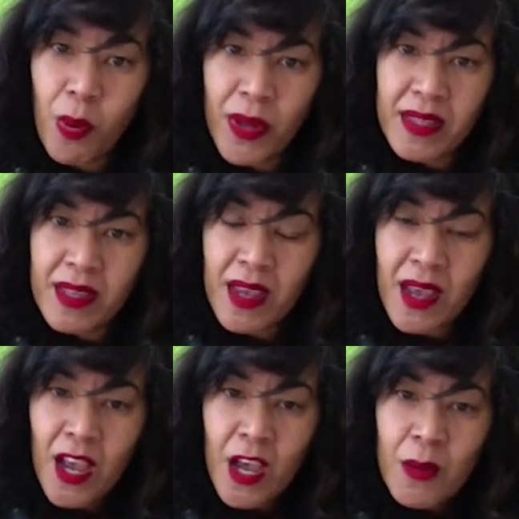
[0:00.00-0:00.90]
point.
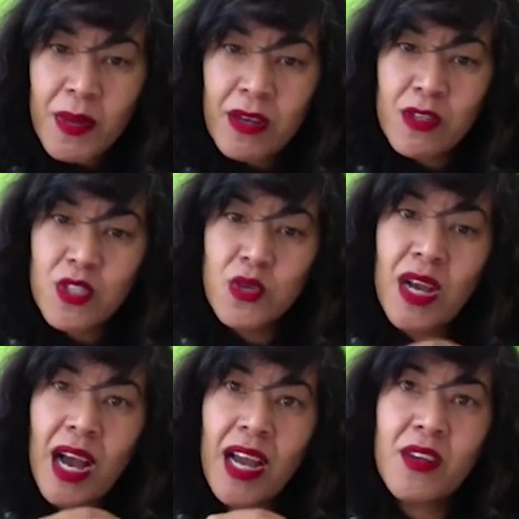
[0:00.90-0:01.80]
Because you
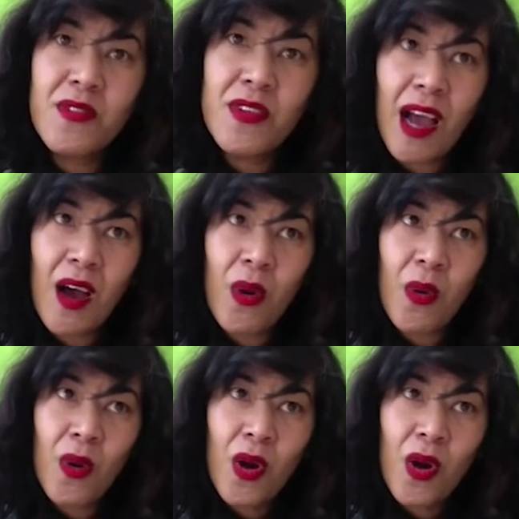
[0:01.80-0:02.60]
kind of now